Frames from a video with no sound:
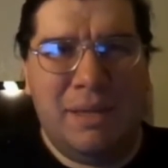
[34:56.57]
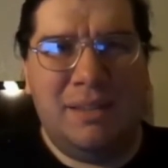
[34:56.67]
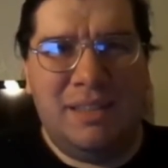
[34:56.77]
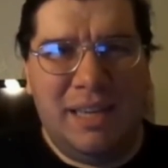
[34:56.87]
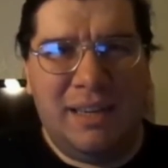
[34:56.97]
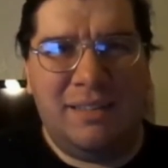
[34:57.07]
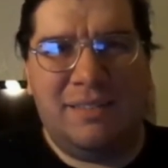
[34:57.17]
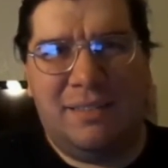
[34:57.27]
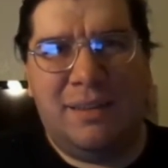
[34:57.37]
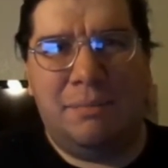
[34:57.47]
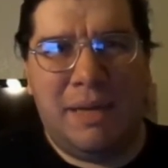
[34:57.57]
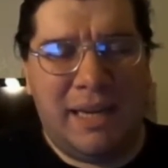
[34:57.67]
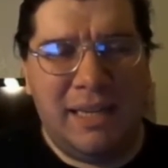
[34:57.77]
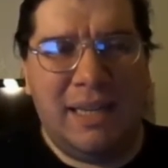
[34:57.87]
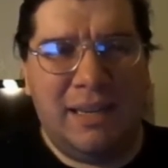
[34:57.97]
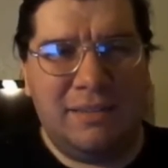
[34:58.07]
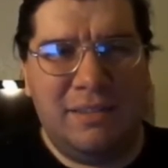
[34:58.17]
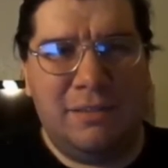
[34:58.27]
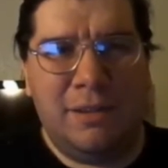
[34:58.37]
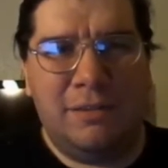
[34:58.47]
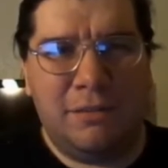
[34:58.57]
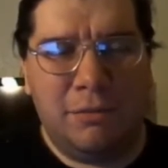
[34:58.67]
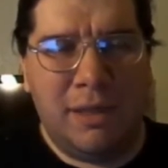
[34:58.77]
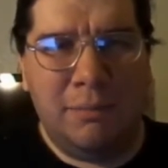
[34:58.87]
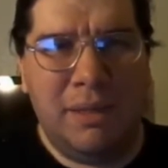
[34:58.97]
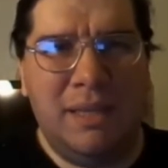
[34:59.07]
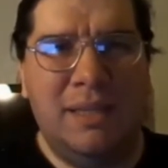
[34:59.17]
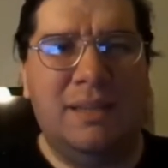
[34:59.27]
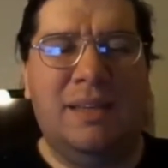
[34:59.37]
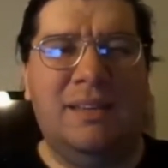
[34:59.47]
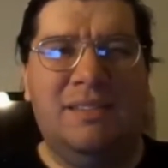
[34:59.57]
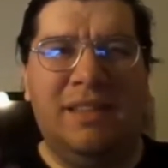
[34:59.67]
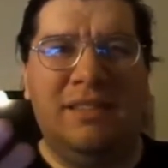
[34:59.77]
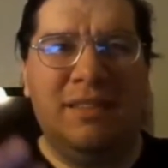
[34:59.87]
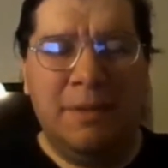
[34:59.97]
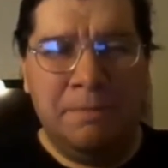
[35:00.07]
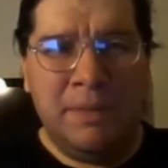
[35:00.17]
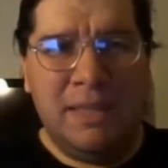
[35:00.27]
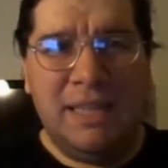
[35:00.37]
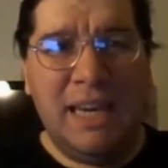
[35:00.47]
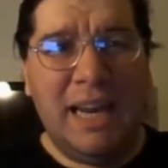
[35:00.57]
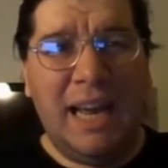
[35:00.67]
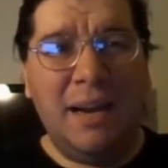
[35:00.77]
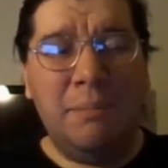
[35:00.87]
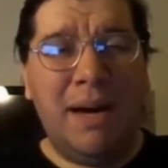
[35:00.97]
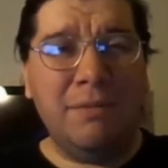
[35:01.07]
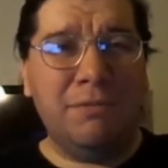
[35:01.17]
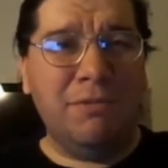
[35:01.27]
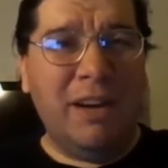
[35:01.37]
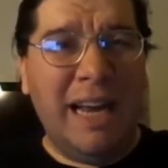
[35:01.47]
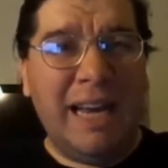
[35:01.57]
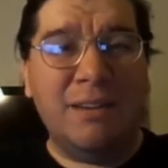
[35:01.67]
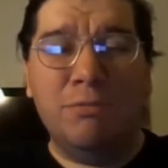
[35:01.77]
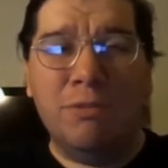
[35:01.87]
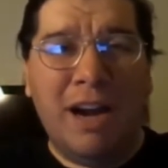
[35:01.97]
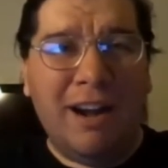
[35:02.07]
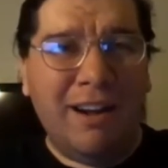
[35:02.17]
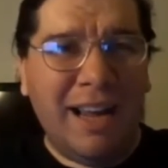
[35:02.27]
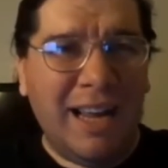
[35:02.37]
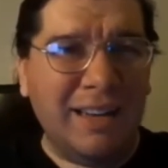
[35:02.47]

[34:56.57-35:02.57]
But yes, uh, Patty actually starts screaming and, and he says, Get out of my friend, run!